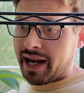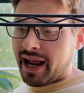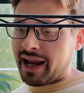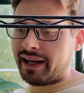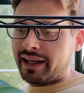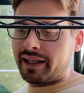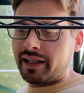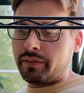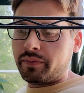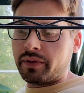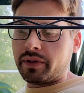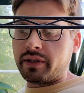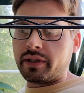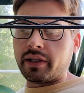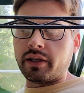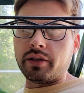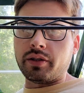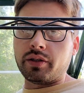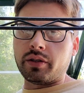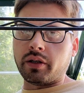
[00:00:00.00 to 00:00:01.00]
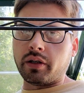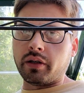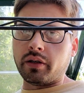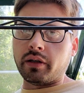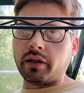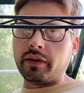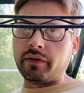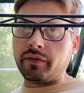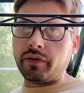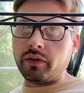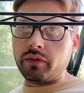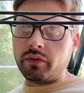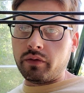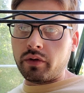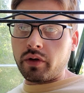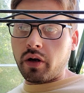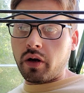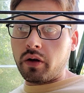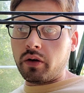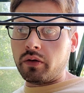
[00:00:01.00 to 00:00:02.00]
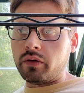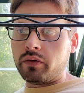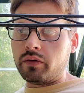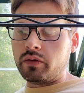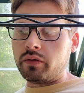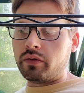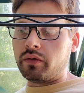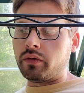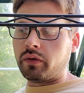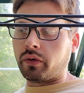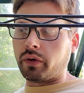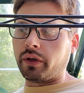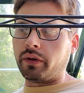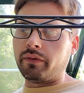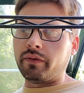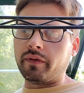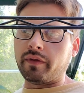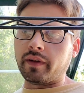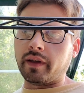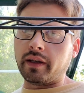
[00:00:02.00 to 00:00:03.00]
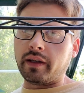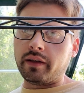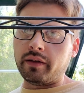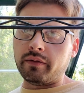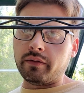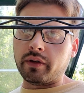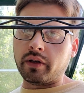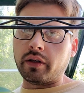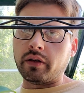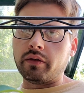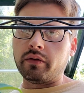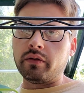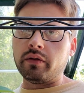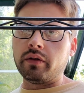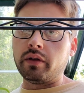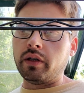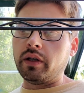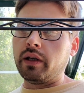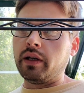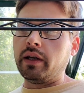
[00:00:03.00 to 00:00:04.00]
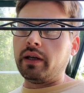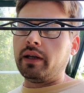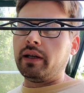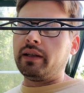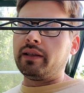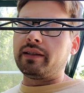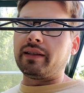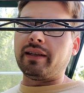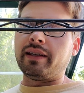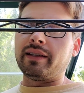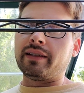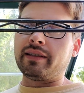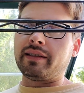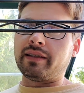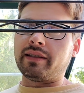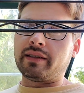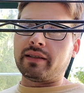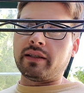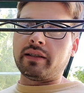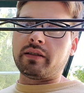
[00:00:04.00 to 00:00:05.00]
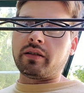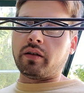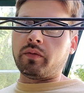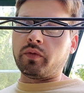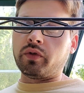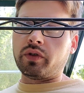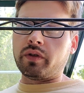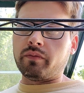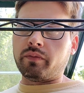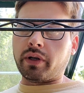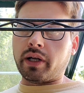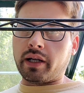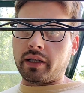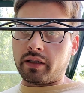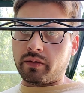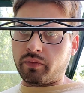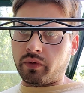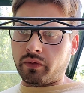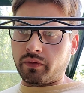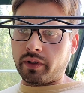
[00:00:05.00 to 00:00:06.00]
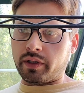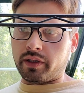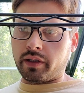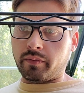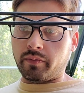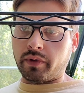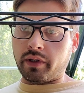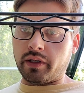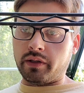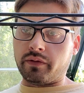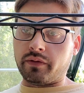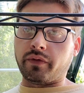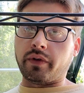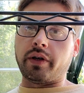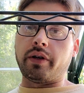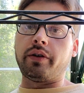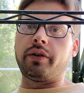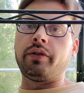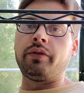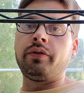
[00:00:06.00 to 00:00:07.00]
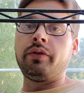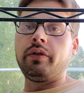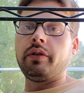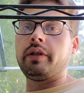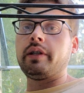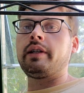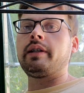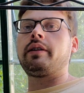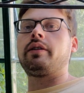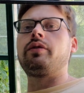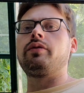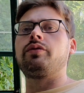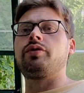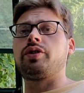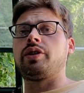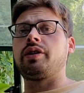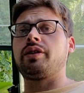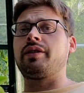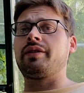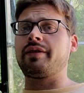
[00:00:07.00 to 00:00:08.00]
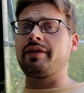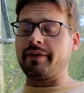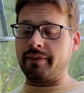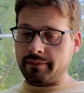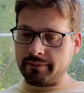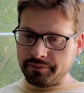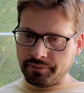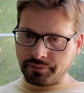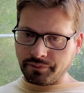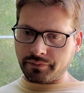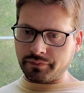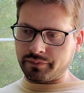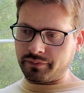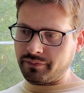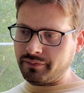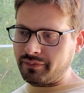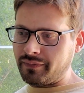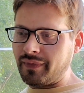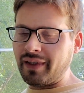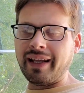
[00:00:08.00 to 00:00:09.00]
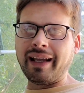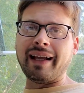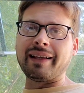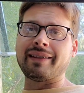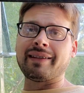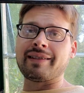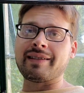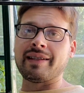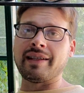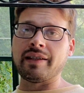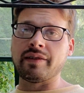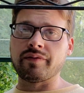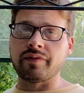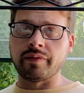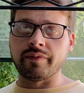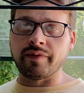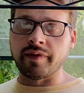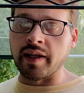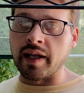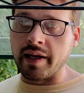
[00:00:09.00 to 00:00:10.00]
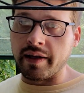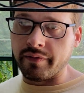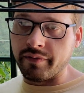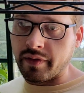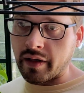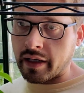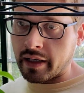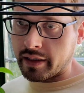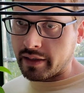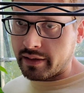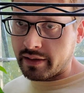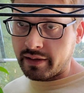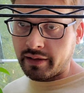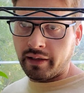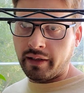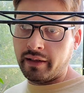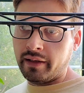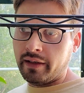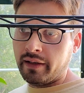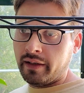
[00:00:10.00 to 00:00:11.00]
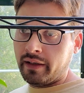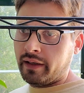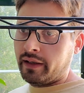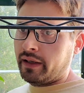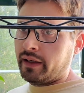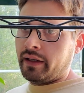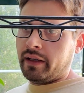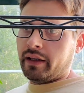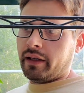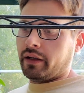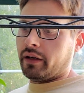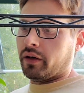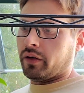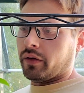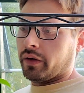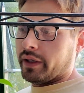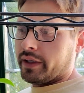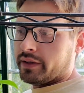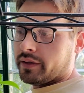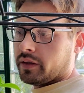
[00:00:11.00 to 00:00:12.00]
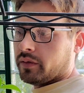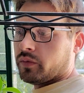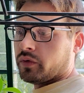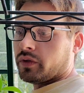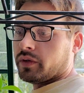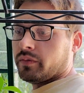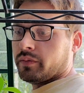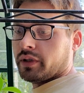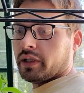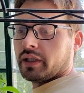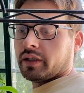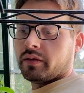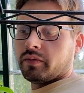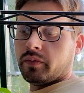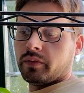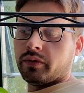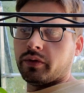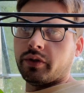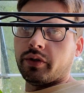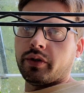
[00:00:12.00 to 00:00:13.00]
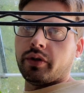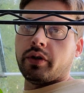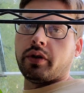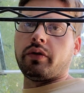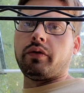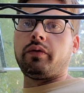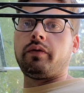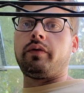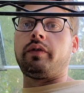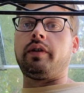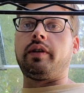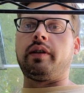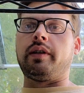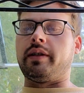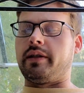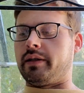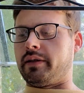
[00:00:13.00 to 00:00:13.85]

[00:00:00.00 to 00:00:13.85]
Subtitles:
90% sure. If you know, or you think you know, see, it's almost impossible with some of these rare Eugenias. Got the seeds from Flying Fox. You know, it's almost impossible to know the